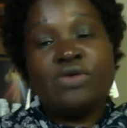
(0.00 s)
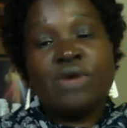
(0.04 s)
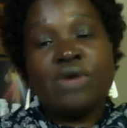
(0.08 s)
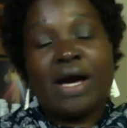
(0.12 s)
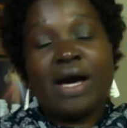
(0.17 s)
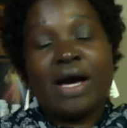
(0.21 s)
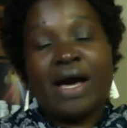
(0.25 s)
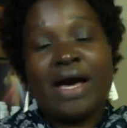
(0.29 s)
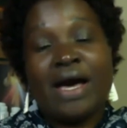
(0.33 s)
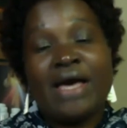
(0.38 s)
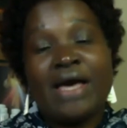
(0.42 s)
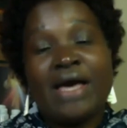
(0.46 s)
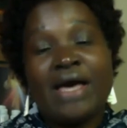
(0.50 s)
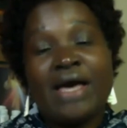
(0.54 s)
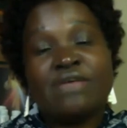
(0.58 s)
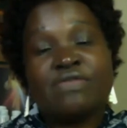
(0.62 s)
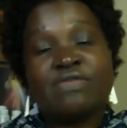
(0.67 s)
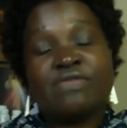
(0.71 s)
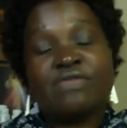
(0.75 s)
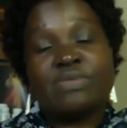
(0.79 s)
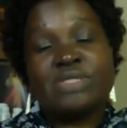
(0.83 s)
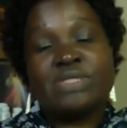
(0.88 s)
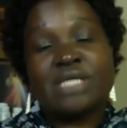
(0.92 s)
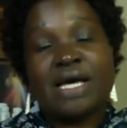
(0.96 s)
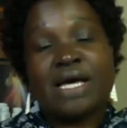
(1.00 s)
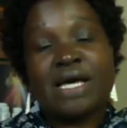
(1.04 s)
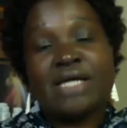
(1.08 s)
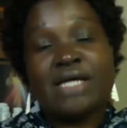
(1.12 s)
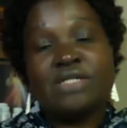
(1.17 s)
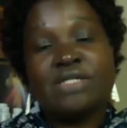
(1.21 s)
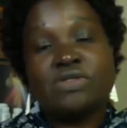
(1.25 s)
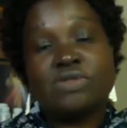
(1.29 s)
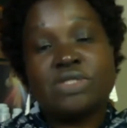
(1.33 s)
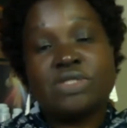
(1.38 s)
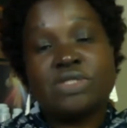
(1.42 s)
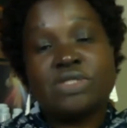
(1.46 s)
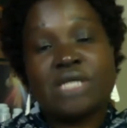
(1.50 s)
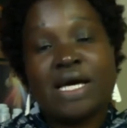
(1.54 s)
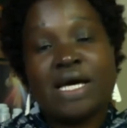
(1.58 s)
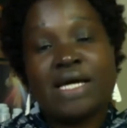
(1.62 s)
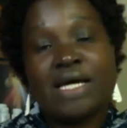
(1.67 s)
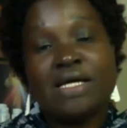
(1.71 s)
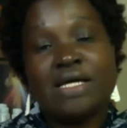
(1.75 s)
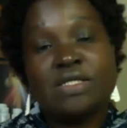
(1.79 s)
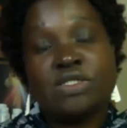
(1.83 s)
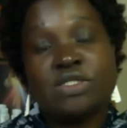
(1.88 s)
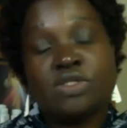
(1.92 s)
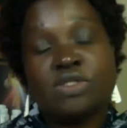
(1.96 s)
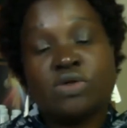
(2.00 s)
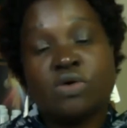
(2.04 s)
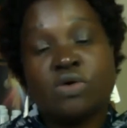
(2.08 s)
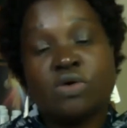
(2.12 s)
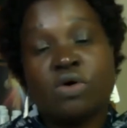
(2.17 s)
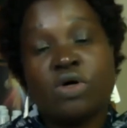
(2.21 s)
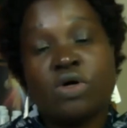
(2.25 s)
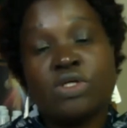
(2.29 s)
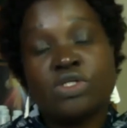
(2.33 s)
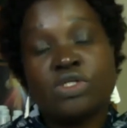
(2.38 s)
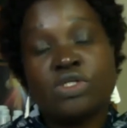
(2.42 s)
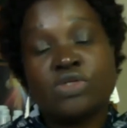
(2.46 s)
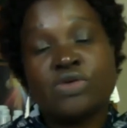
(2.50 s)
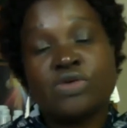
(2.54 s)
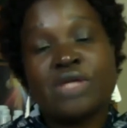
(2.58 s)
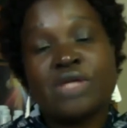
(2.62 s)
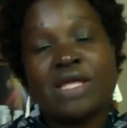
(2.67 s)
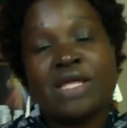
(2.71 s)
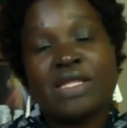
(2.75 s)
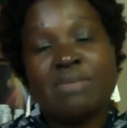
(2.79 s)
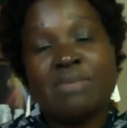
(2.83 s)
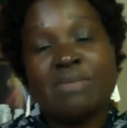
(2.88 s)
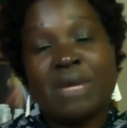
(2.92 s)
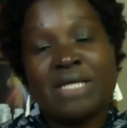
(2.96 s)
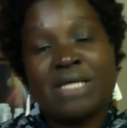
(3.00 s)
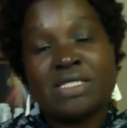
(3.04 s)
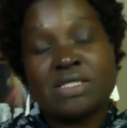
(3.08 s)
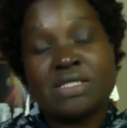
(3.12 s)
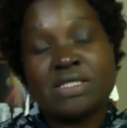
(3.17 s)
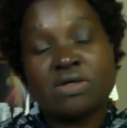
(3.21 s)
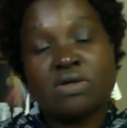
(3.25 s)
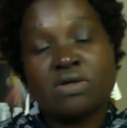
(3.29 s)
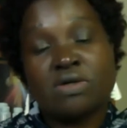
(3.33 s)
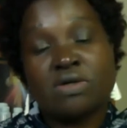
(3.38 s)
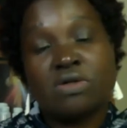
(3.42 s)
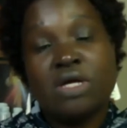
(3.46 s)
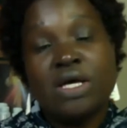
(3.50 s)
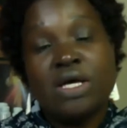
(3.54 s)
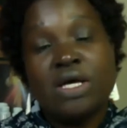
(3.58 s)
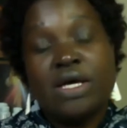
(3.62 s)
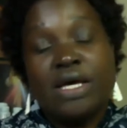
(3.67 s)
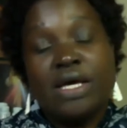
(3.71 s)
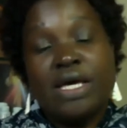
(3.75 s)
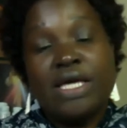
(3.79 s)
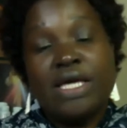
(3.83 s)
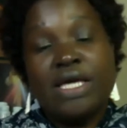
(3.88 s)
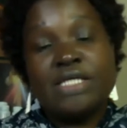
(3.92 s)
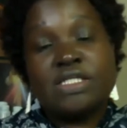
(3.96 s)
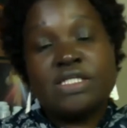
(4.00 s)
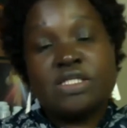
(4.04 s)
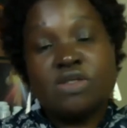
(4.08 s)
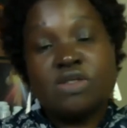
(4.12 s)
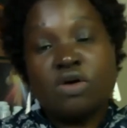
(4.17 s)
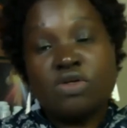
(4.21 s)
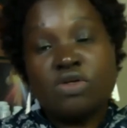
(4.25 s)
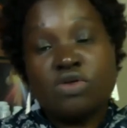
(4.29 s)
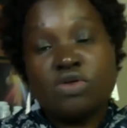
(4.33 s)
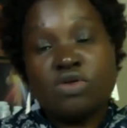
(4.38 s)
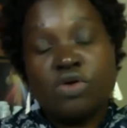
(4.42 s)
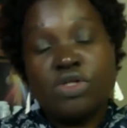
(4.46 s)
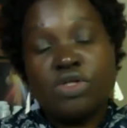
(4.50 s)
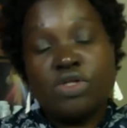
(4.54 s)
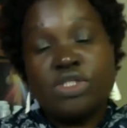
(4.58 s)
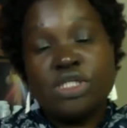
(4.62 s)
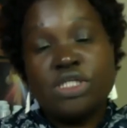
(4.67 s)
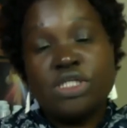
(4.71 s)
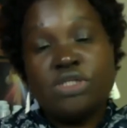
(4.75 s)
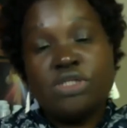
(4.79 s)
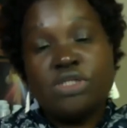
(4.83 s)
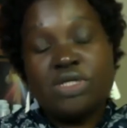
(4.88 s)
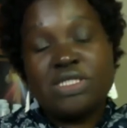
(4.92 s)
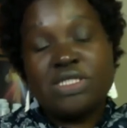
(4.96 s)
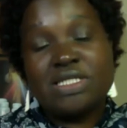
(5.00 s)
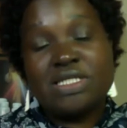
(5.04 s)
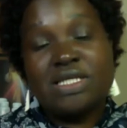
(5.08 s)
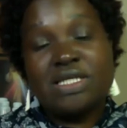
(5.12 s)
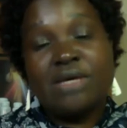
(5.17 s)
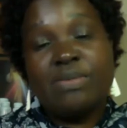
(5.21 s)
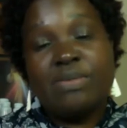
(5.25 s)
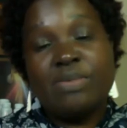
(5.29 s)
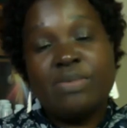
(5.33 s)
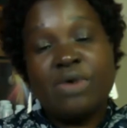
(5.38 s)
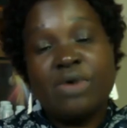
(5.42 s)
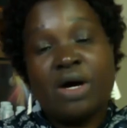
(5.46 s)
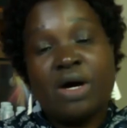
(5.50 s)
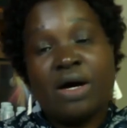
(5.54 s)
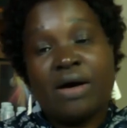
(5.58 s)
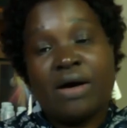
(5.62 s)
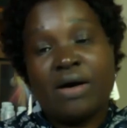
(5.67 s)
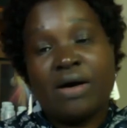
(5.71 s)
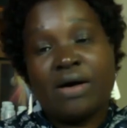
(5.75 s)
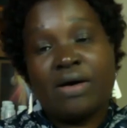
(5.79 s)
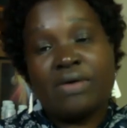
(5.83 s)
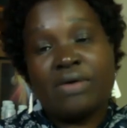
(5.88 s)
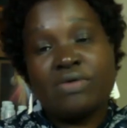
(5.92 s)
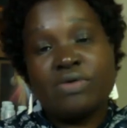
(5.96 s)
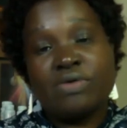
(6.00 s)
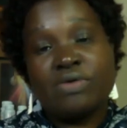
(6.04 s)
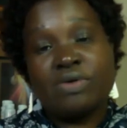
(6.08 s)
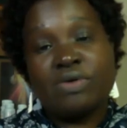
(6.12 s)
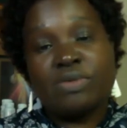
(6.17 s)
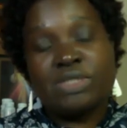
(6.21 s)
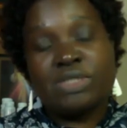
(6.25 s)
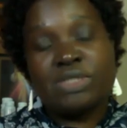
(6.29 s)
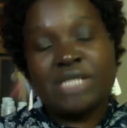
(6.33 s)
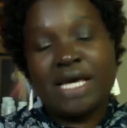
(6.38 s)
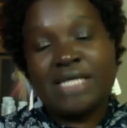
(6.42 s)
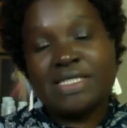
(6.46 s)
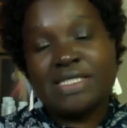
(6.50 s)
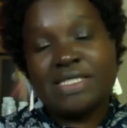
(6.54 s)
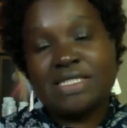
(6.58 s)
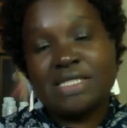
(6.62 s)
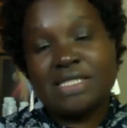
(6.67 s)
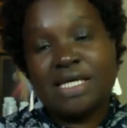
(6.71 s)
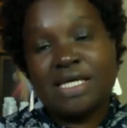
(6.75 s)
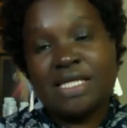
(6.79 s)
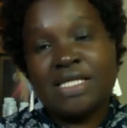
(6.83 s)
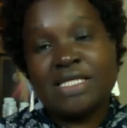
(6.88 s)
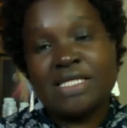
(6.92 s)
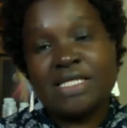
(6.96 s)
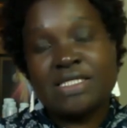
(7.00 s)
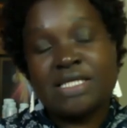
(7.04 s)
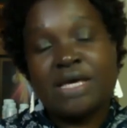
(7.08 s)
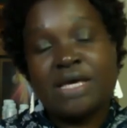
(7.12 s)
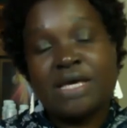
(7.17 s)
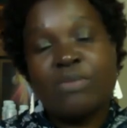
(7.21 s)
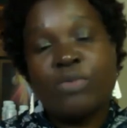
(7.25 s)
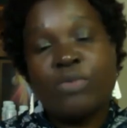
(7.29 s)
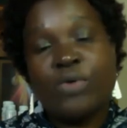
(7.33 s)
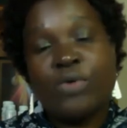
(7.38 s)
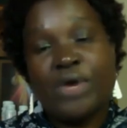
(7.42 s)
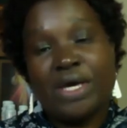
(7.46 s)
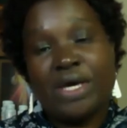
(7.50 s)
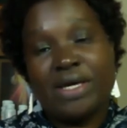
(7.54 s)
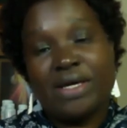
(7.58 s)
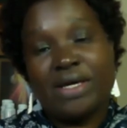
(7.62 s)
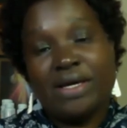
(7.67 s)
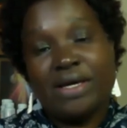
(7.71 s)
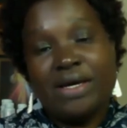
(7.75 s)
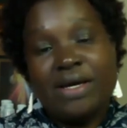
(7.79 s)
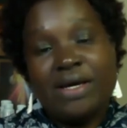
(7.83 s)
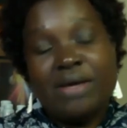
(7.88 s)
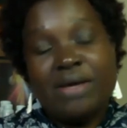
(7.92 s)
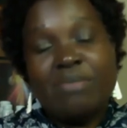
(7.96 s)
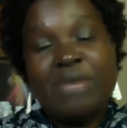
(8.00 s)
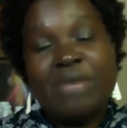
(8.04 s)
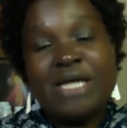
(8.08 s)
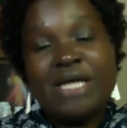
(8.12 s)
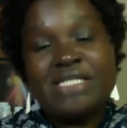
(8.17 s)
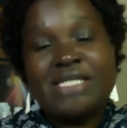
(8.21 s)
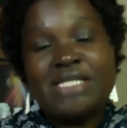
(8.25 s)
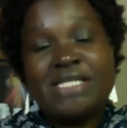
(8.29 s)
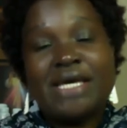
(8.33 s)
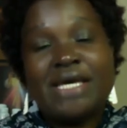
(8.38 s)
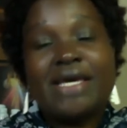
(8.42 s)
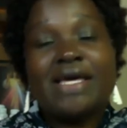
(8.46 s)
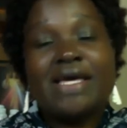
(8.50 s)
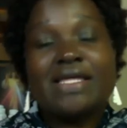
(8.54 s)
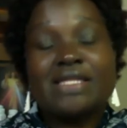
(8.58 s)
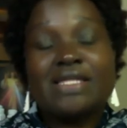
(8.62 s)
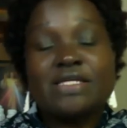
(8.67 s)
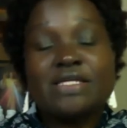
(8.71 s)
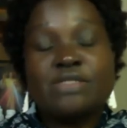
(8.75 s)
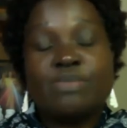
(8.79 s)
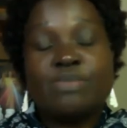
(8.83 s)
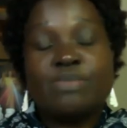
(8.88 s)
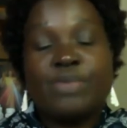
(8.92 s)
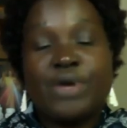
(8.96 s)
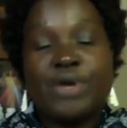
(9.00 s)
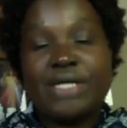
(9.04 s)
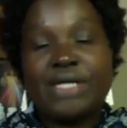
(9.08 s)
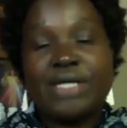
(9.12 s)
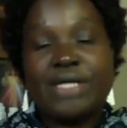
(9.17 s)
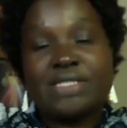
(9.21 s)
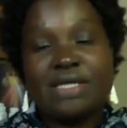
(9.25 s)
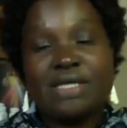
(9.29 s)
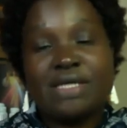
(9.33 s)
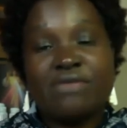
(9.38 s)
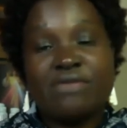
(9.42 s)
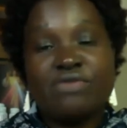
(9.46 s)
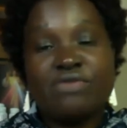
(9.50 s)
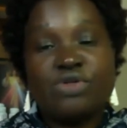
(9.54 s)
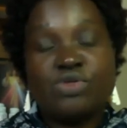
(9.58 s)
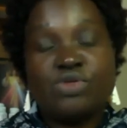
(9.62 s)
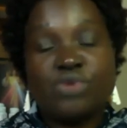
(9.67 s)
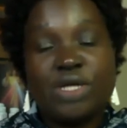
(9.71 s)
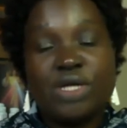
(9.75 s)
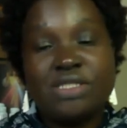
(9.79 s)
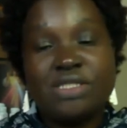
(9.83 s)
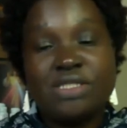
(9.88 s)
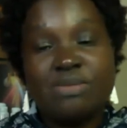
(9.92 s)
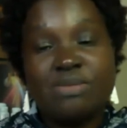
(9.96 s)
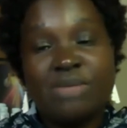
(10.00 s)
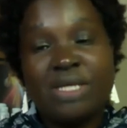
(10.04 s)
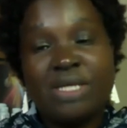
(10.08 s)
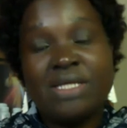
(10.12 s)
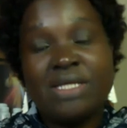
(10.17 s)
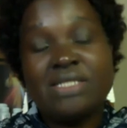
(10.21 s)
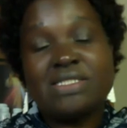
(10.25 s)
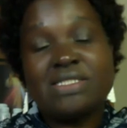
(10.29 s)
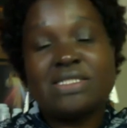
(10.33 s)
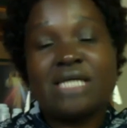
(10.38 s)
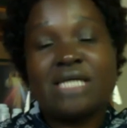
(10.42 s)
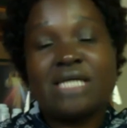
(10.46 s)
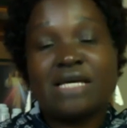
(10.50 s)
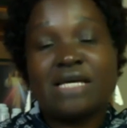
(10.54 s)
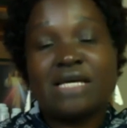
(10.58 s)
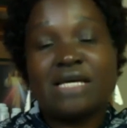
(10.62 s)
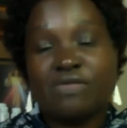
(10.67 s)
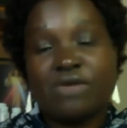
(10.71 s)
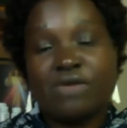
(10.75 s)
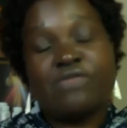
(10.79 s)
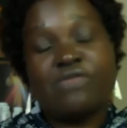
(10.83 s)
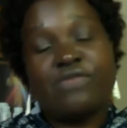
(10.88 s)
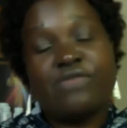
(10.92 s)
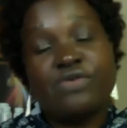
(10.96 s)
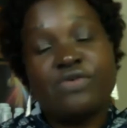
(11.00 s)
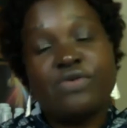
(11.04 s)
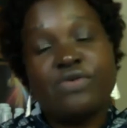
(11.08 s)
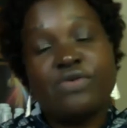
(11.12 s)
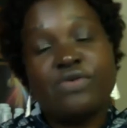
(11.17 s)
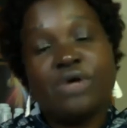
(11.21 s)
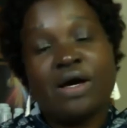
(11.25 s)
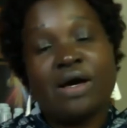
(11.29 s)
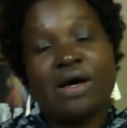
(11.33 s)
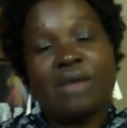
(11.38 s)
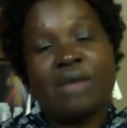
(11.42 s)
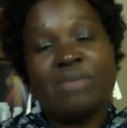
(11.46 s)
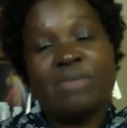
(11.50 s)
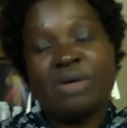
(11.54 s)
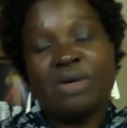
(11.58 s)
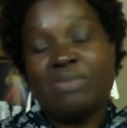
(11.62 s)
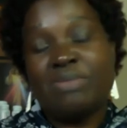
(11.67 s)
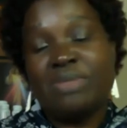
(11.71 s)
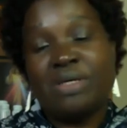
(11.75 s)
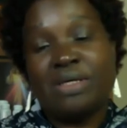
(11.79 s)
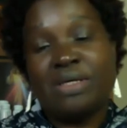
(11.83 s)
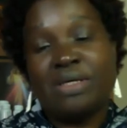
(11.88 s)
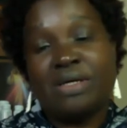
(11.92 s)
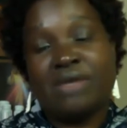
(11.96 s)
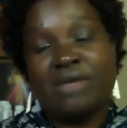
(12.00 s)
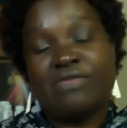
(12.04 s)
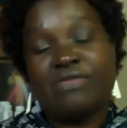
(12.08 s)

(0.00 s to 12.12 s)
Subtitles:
eyes from side to side and so on, so that the muscle is not continuously tensed in the same way. By taking these breaks every 20 minutes, just for a few, maybe